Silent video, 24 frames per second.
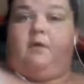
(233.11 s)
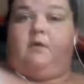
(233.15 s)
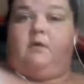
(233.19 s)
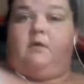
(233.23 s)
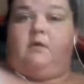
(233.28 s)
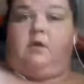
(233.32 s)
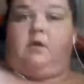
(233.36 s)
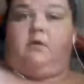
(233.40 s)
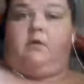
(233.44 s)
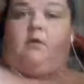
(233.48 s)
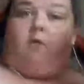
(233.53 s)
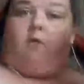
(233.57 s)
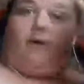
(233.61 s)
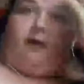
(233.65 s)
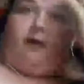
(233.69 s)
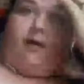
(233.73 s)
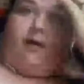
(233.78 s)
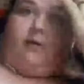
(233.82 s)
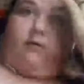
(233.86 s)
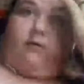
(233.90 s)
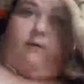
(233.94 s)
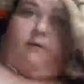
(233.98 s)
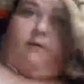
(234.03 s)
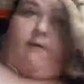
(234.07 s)
So go ahead
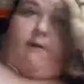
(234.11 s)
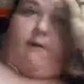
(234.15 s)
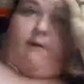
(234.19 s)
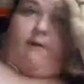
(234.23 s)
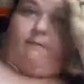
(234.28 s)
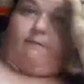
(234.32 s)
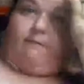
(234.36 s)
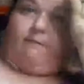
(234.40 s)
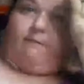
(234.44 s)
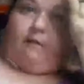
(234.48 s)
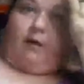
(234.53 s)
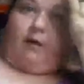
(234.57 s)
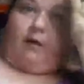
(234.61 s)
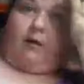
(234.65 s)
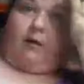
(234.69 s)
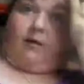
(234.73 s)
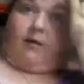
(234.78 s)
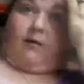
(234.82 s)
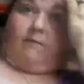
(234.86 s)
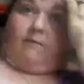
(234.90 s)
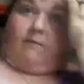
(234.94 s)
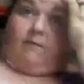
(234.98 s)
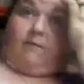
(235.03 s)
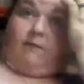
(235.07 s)
and look there.
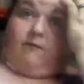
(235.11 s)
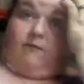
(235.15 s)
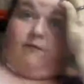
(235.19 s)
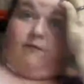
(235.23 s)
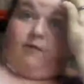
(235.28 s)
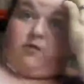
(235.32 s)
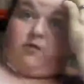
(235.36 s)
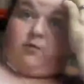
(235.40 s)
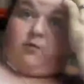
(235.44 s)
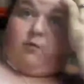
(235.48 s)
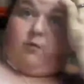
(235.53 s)
The first